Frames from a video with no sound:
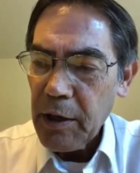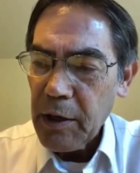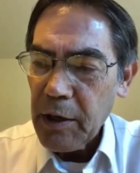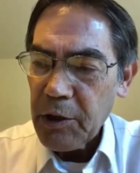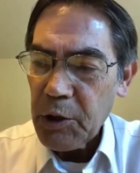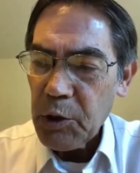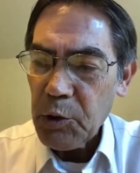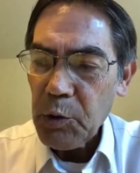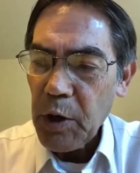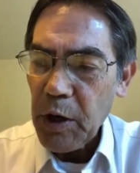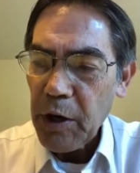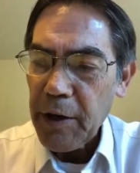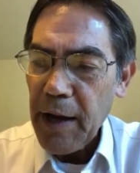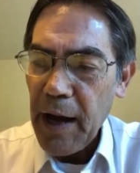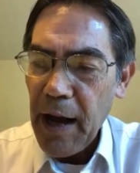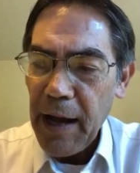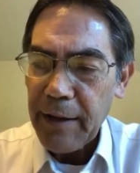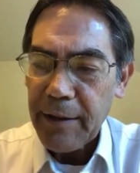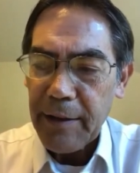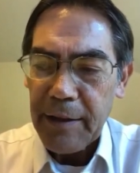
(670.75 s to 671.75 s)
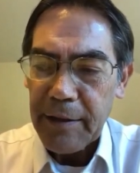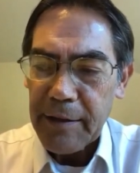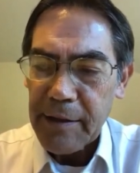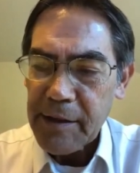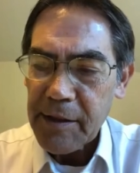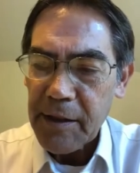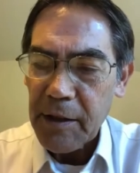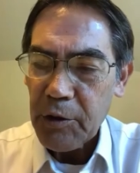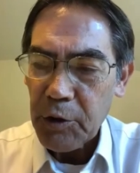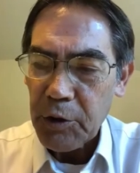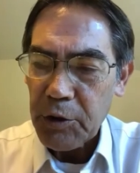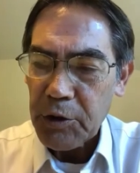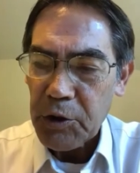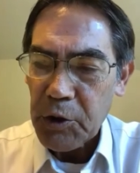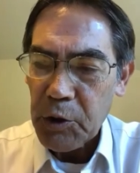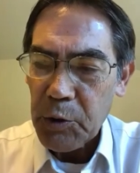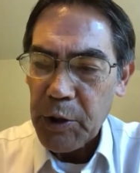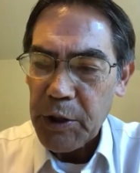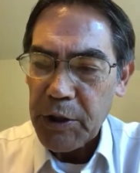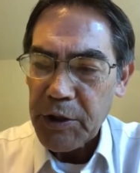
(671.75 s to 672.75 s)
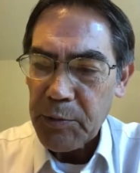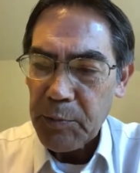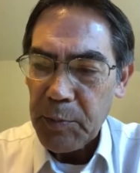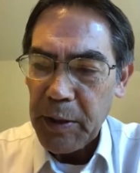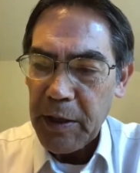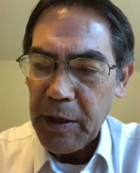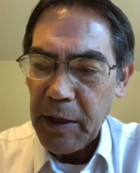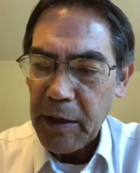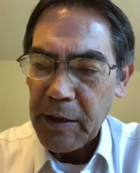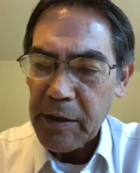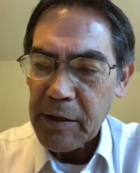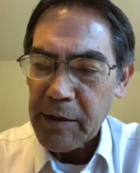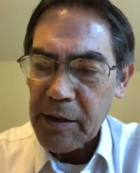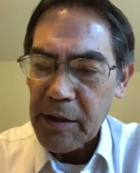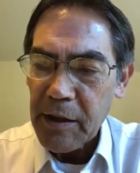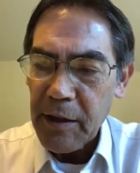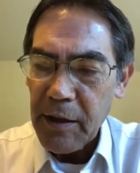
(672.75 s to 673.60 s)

you are not considered Jewish because